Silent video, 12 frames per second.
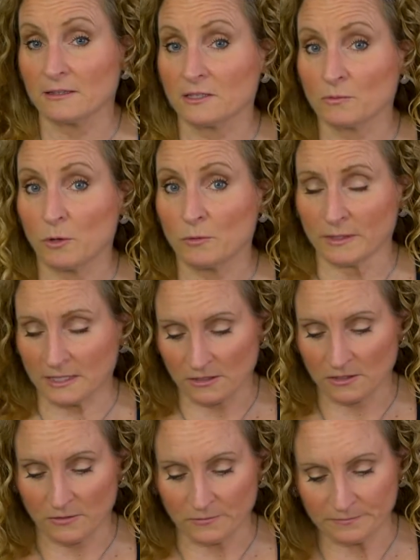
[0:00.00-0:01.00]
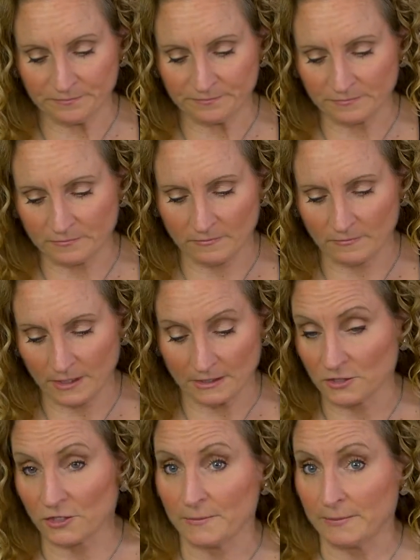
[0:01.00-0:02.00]
this moment, so
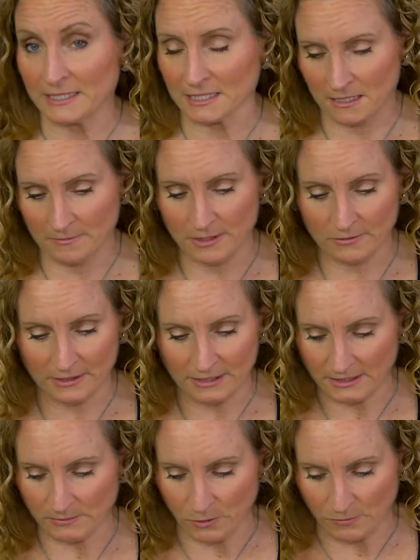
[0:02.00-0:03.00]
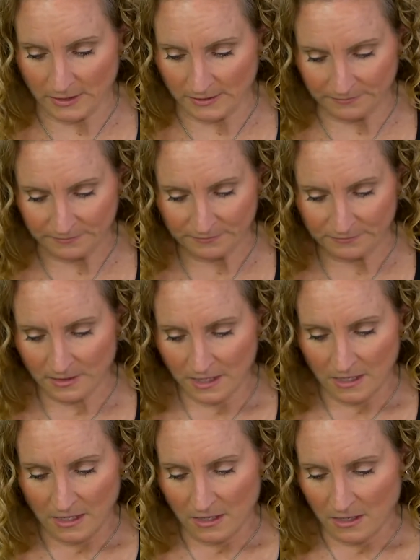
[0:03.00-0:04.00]
it's not meant to come out at this moment.
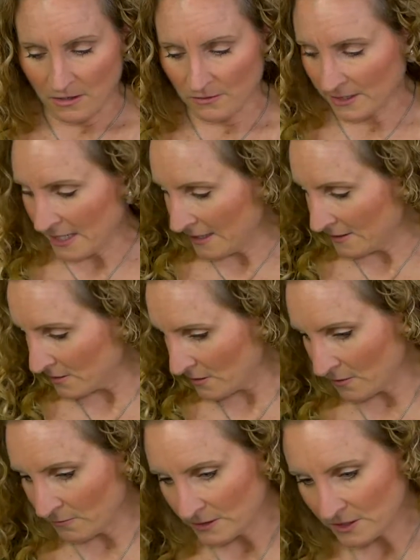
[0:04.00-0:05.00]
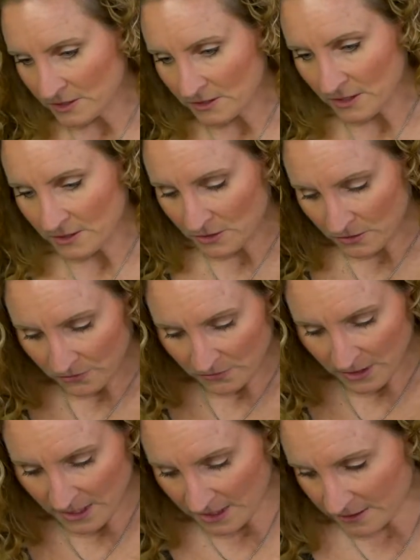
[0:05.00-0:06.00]
Okay, so we just got two
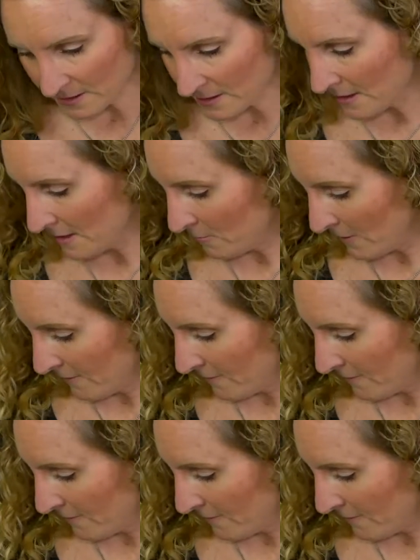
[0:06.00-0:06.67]
cards that went